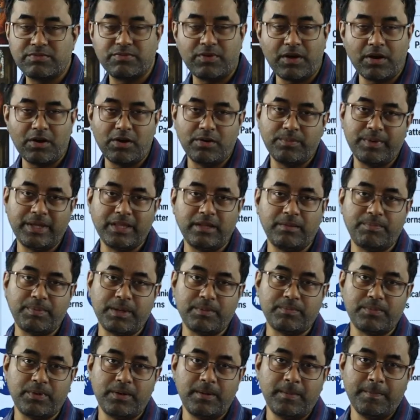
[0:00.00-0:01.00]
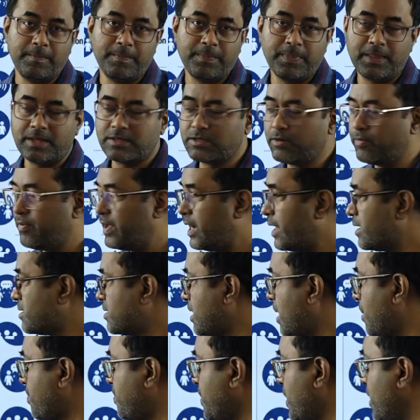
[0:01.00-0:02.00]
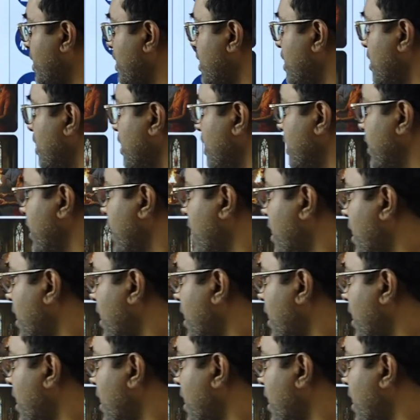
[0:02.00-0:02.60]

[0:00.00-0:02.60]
followed by the people. So for example, there